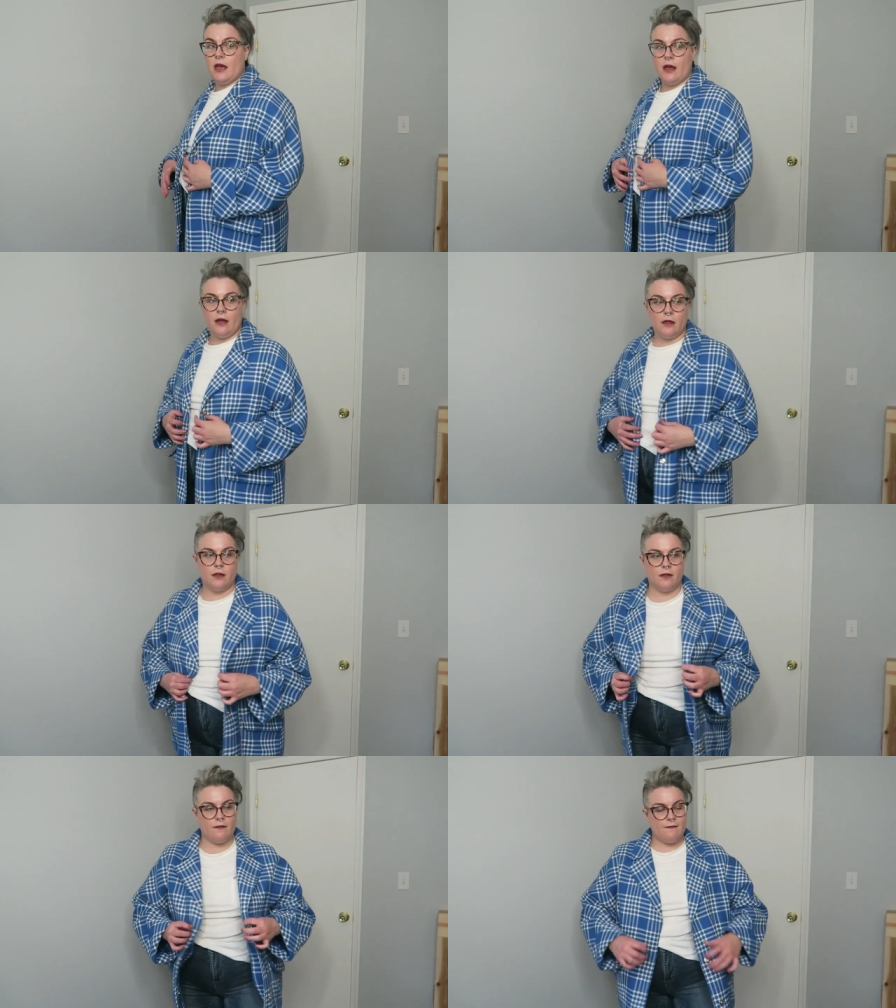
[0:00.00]
it's yeah a, it's
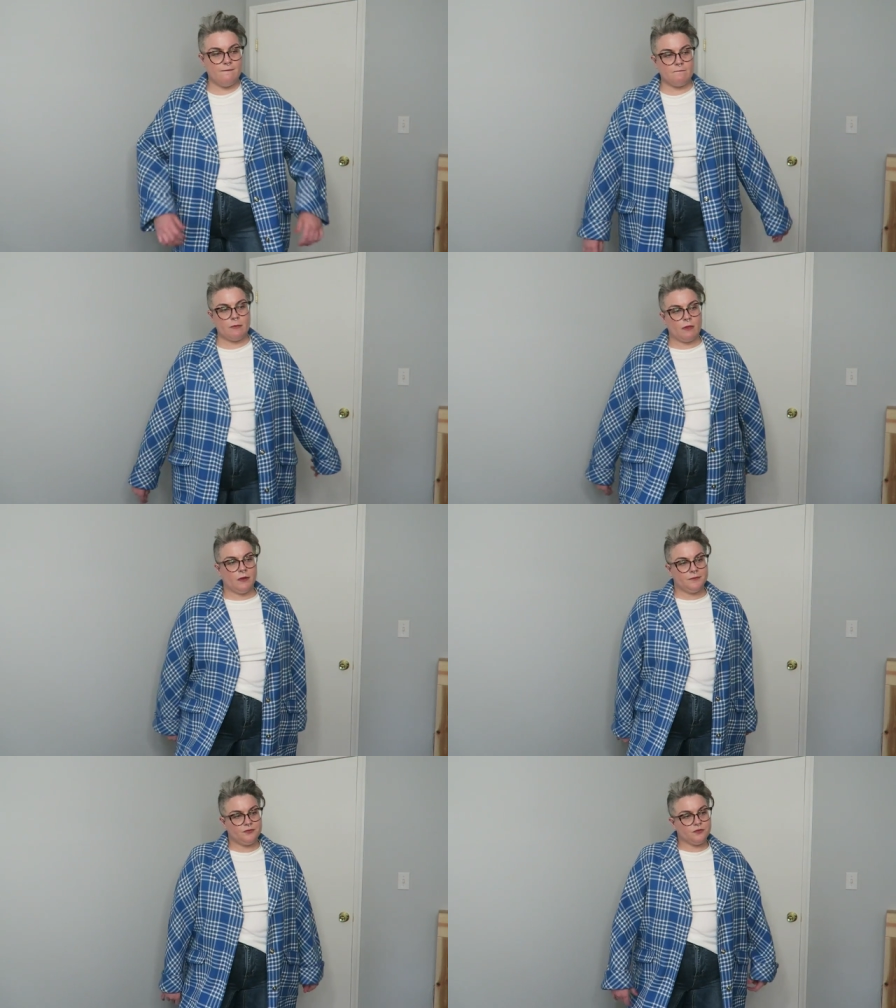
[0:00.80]
a good weight for
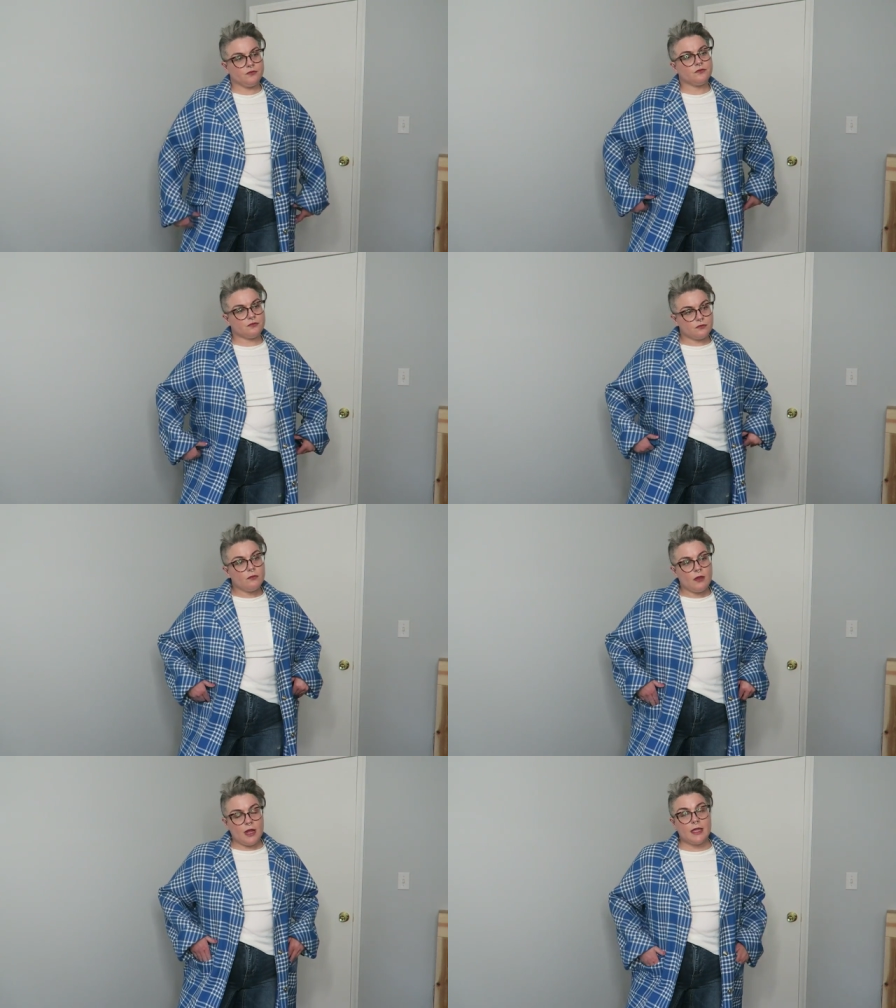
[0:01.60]
now too
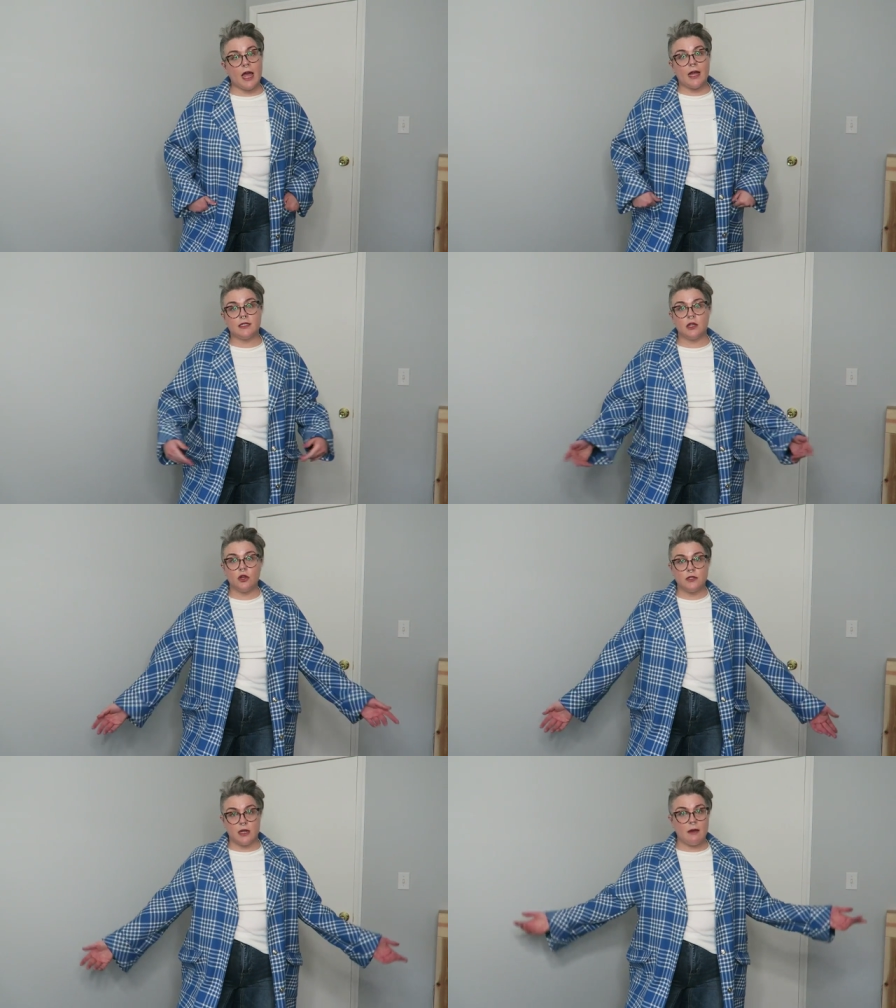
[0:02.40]
yeah it's a
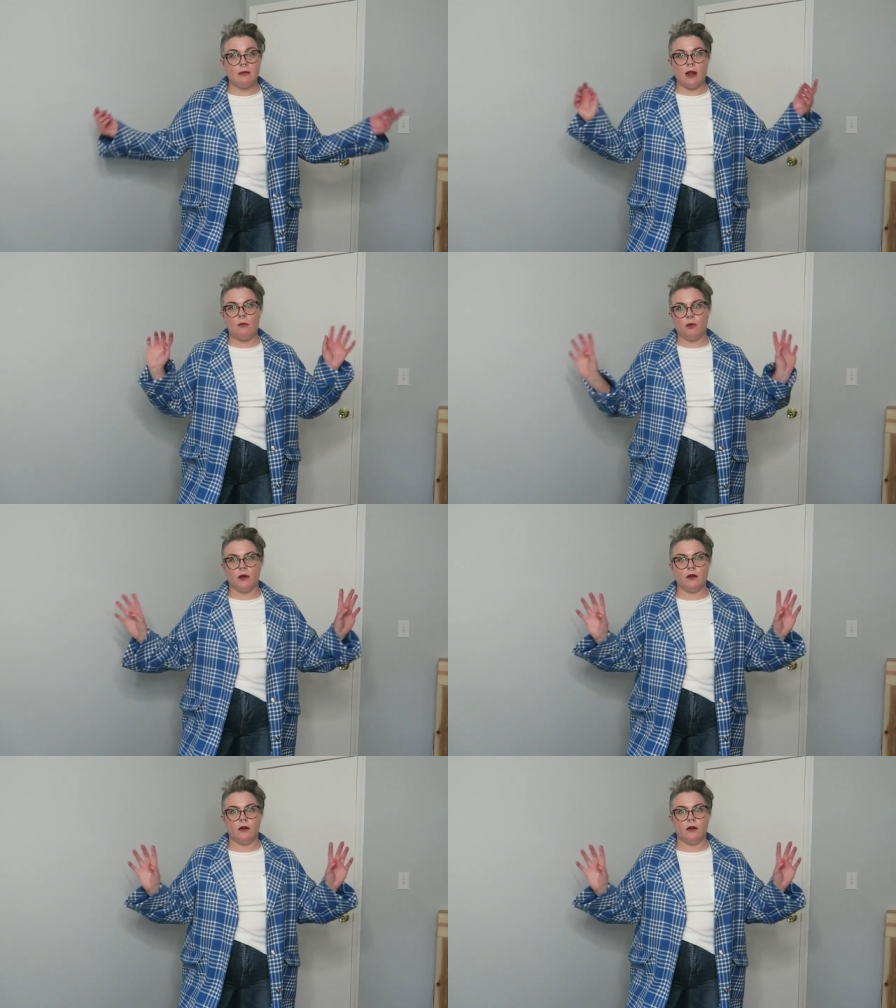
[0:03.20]
good i mean i'm